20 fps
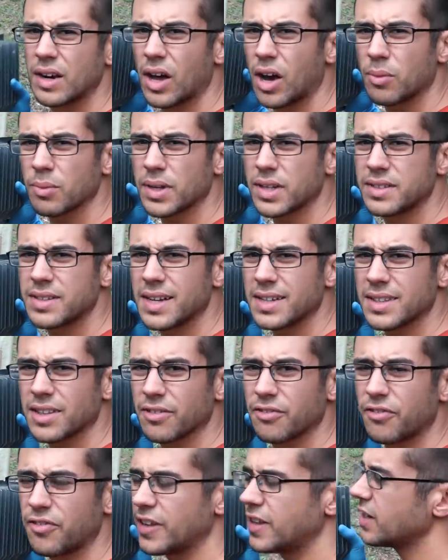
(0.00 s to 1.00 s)
Now I'm gonna take
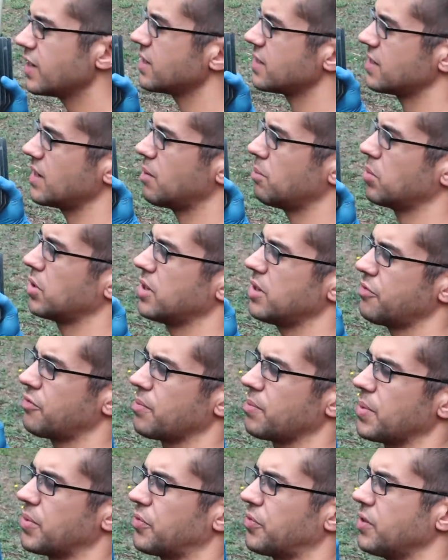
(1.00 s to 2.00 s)
the fin assembly
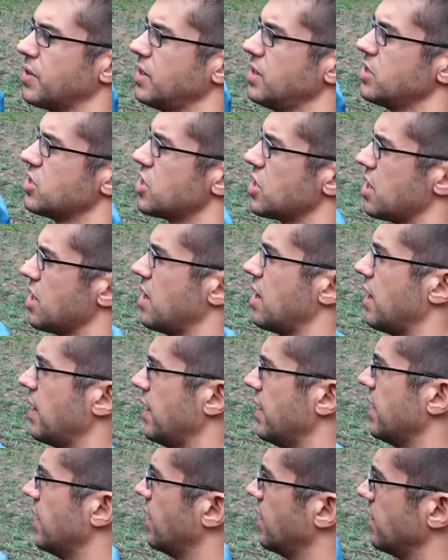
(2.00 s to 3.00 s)
from the fridge
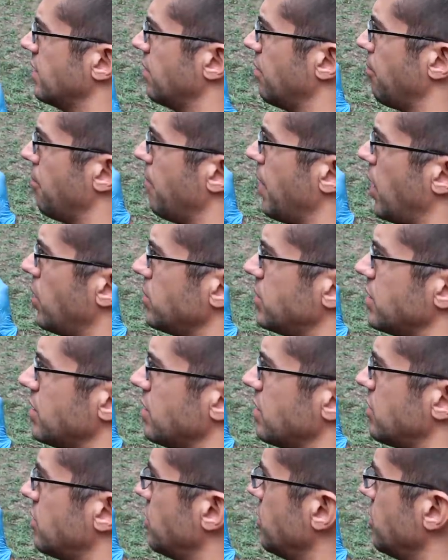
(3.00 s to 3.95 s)
and mount it